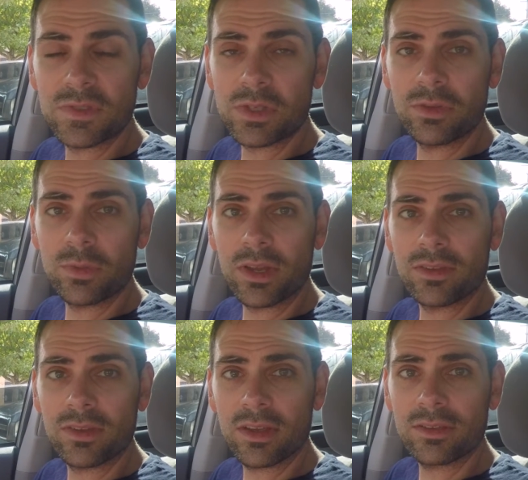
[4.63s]
June
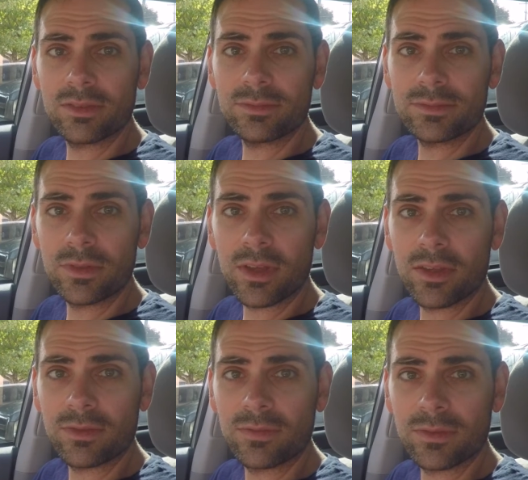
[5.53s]
26,
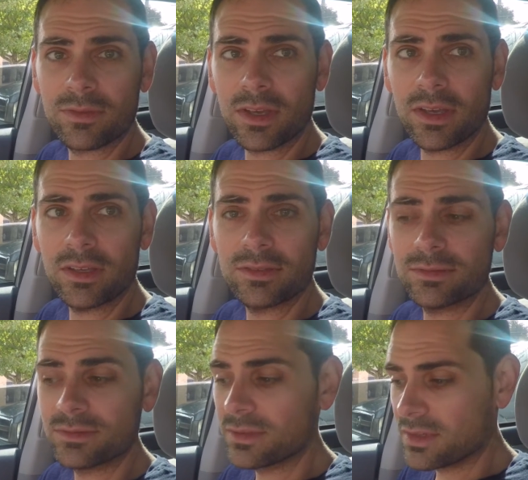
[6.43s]
2015.
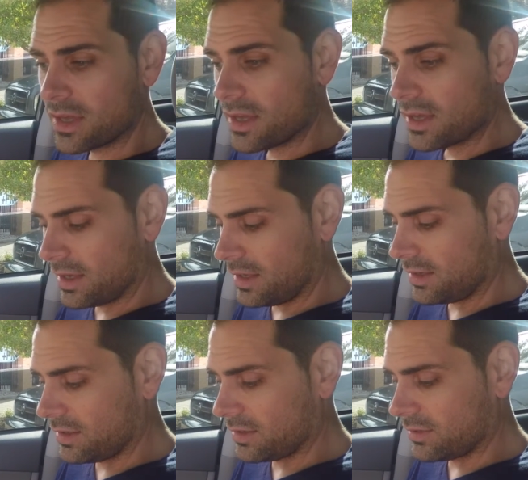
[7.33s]
It
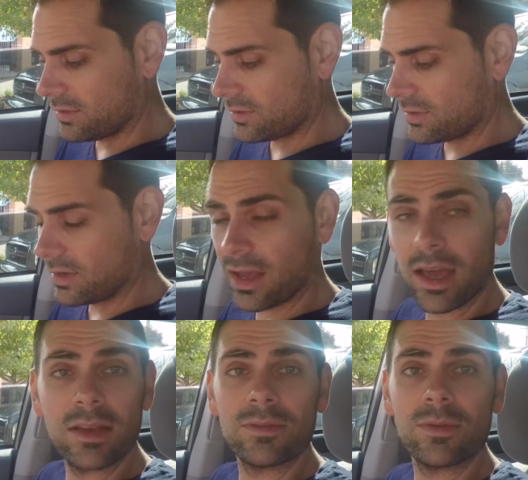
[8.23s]
is
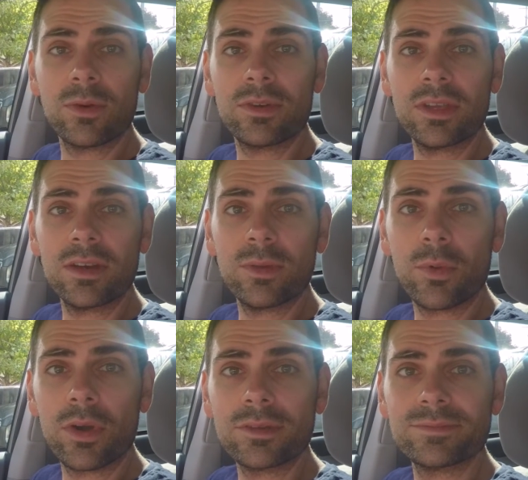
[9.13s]
9:14 in the
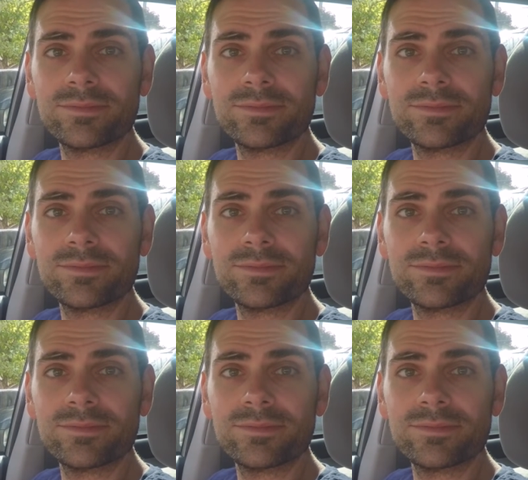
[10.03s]
morning.